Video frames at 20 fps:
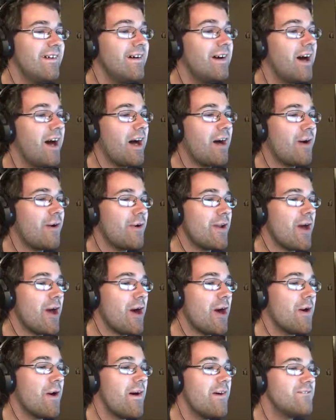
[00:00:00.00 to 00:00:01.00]
Oh
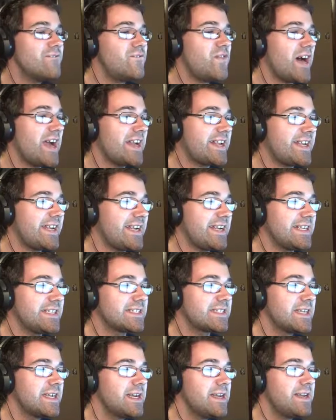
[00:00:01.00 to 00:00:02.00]
no,
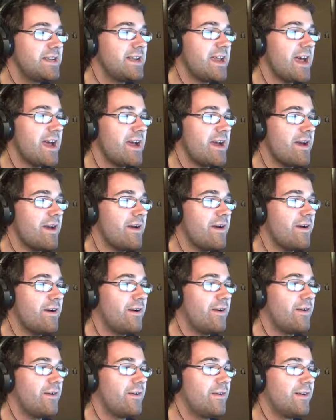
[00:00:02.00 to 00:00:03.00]
Vikings!
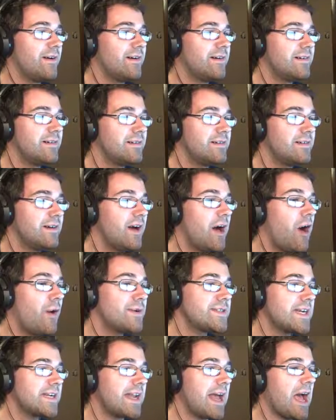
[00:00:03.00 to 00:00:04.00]
No! Oh,
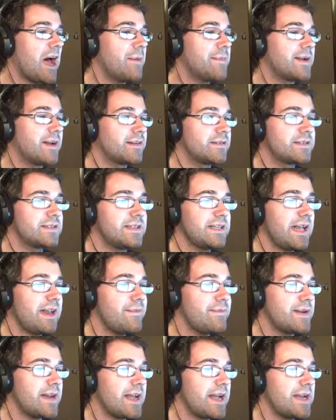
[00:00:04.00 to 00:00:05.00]
he's got a helmet on. Did that
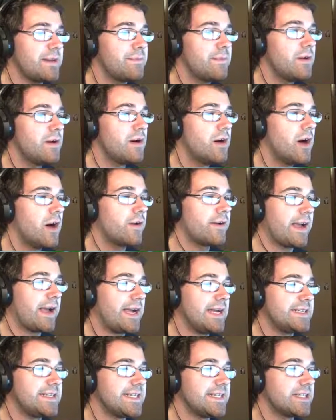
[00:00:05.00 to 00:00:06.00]
even hit him? Okay,
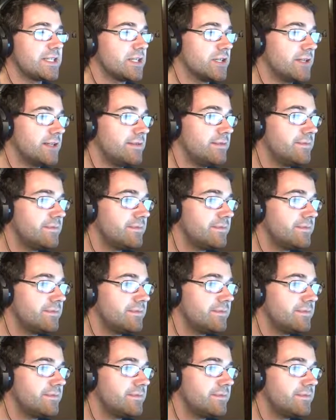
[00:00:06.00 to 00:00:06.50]
it did. Good.